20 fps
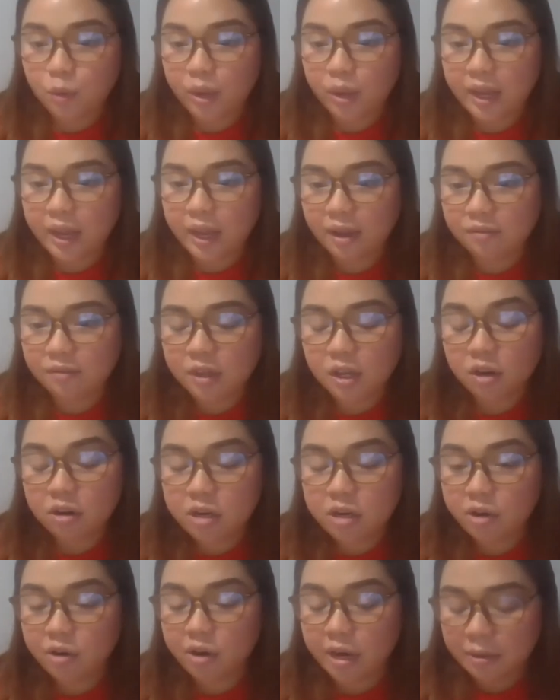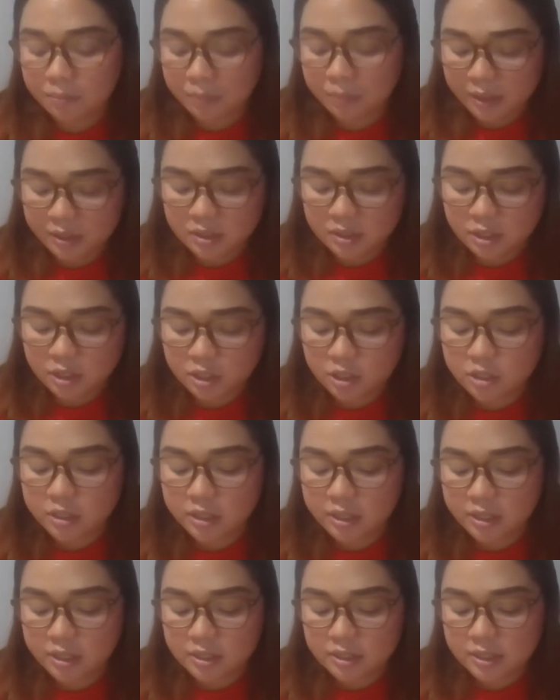Now I have here direct message.
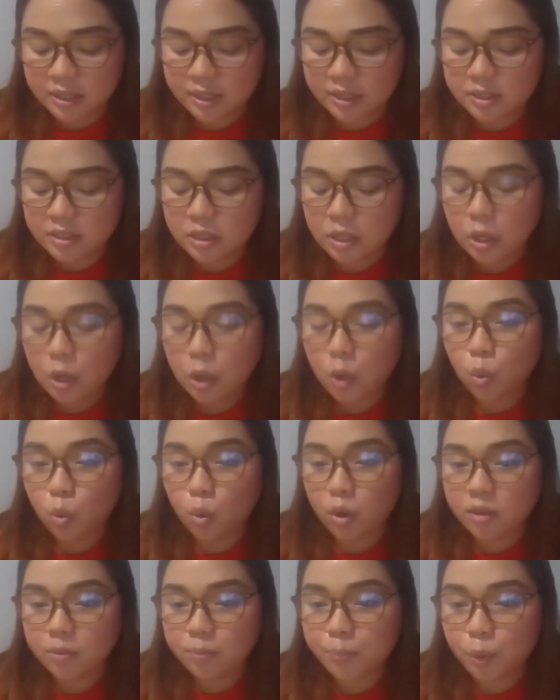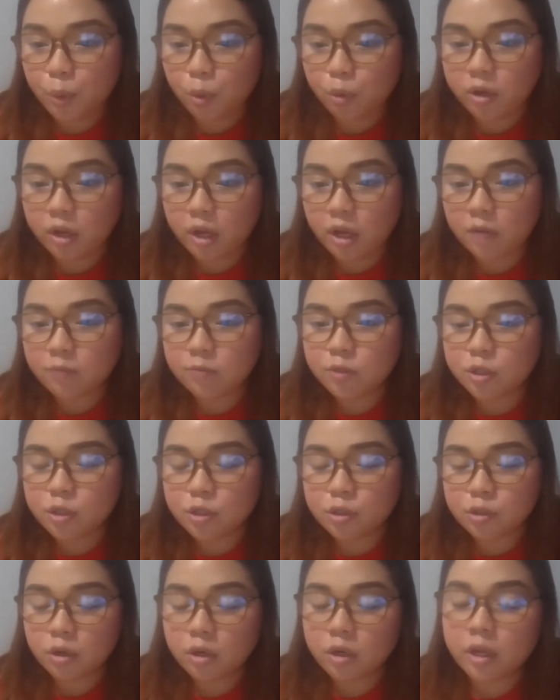It says, "What program
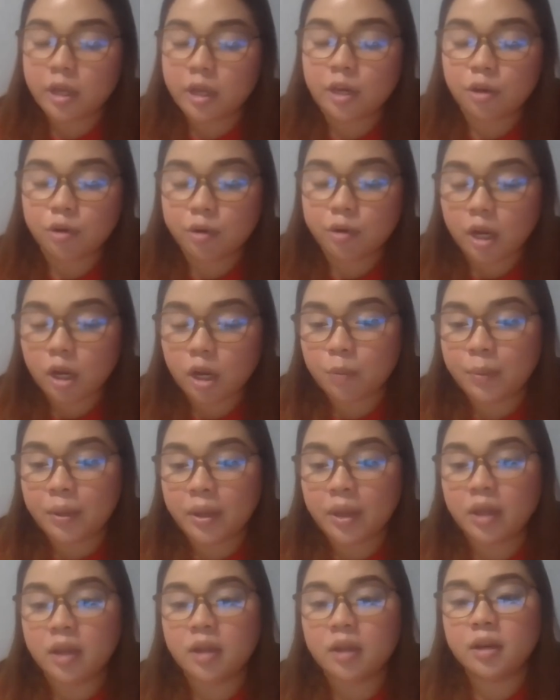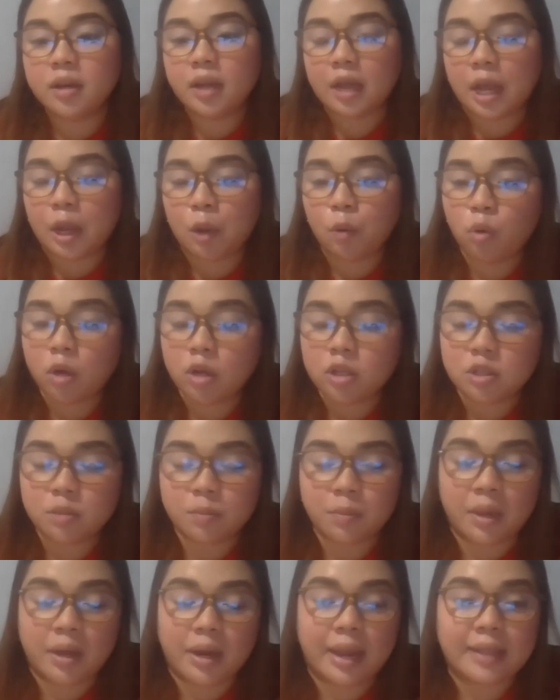can you recommend? I want to
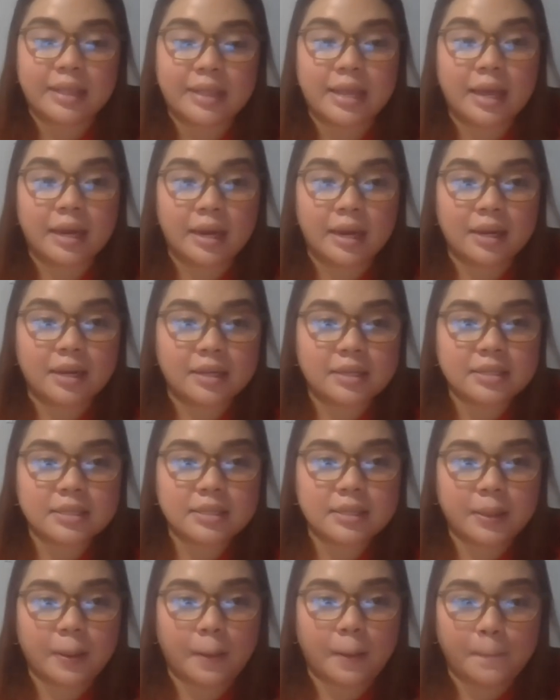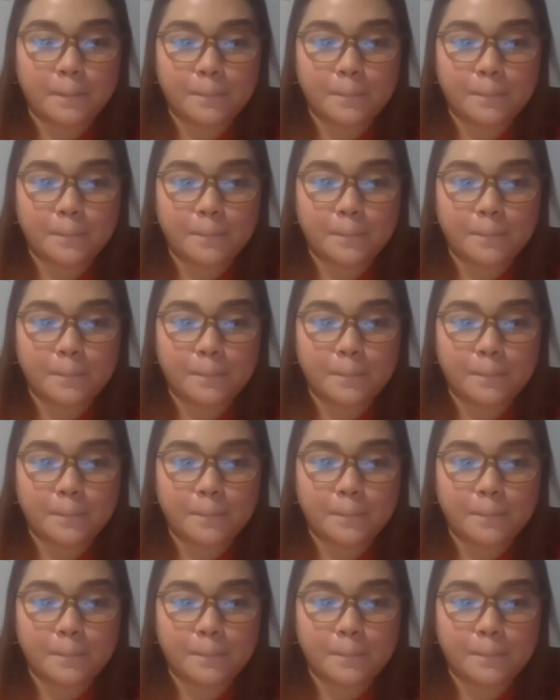be an IT analyst."